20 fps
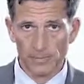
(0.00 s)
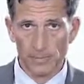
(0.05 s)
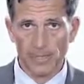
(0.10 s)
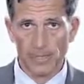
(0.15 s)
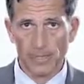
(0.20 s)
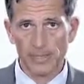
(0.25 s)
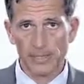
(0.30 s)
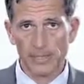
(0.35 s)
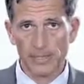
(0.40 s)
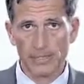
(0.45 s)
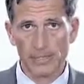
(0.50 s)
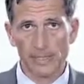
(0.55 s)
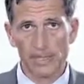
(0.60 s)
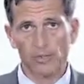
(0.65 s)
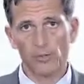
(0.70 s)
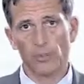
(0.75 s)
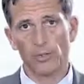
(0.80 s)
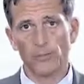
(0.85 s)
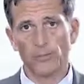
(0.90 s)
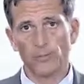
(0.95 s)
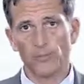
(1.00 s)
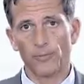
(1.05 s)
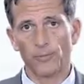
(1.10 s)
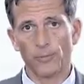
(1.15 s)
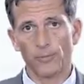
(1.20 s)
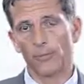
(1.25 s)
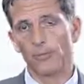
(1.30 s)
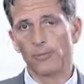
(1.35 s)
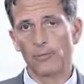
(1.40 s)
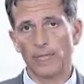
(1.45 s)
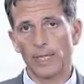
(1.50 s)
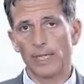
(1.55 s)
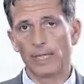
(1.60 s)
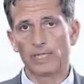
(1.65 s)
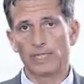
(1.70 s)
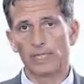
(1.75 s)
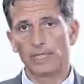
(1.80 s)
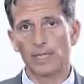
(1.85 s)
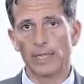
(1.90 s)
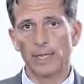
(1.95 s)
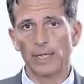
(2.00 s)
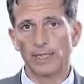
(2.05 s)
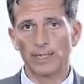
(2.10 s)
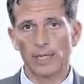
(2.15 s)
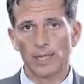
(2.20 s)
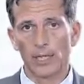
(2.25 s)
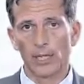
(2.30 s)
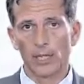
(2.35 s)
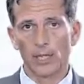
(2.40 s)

liability hedging portfolio on the asset side